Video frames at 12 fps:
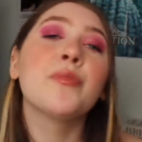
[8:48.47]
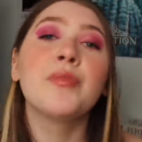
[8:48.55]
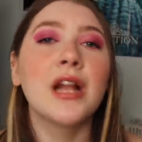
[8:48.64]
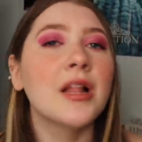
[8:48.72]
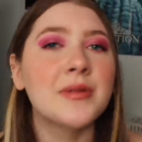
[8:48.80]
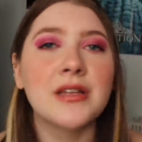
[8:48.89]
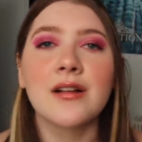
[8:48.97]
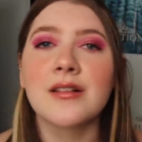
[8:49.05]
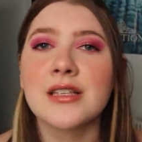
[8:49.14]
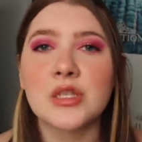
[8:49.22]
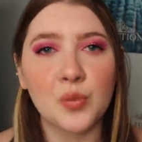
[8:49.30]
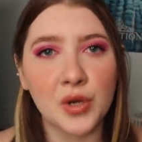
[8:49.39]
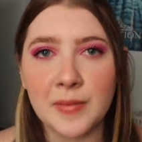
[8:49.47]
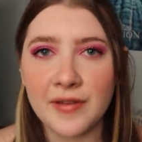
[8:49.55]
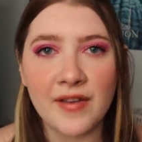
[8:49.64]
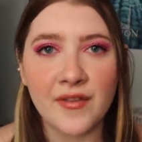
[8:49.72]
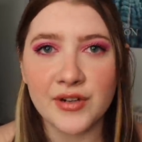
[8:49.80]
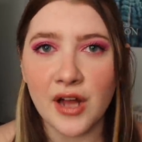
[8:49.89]
Penelope Douglas, one of my
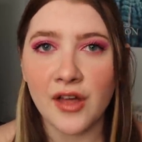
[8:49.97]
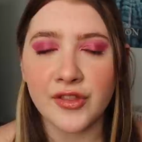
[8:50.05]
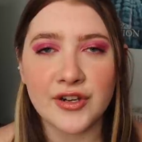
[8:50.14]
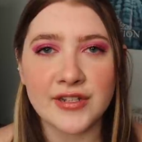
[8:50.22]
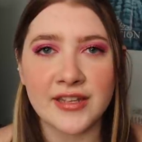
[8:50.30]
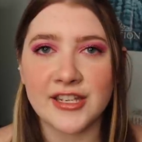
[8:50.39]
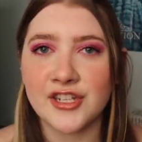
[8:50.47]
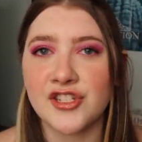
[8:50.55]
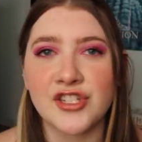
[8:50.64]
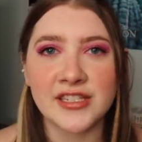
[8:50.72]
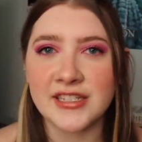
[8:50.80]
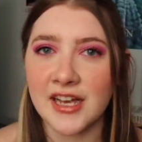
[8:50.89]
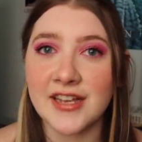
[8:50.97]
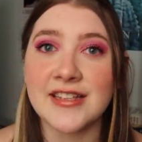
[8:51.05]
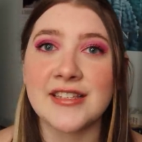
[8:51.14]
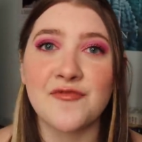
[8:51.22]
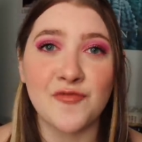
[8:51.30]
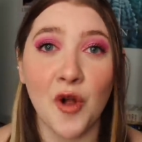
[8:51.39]
favorite authors. I think she just
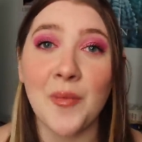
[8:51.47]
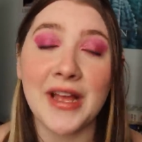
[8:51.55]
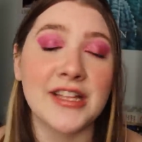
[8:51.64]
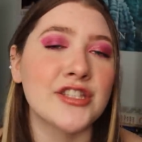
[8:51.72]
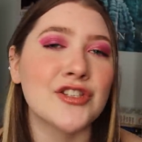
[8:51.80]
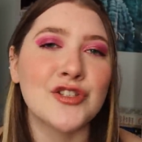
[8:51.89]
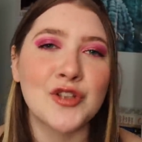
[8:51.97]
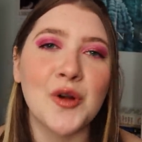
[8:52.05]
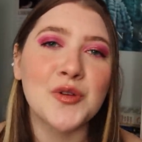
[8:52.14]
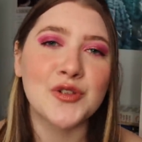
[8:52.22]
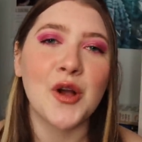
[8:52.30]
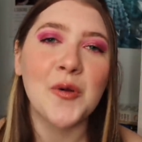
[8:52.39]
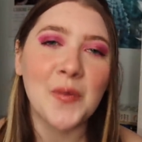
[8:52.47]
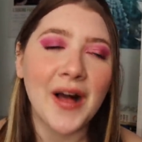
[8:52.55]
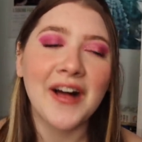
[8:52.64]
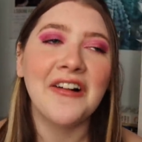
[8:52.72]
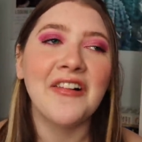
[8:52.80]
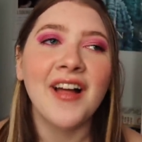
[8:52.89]
does romance so, so
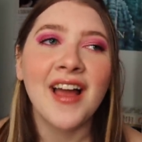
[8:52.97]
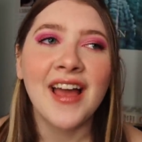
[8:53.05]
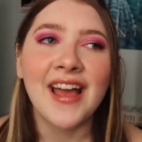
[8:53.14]
well.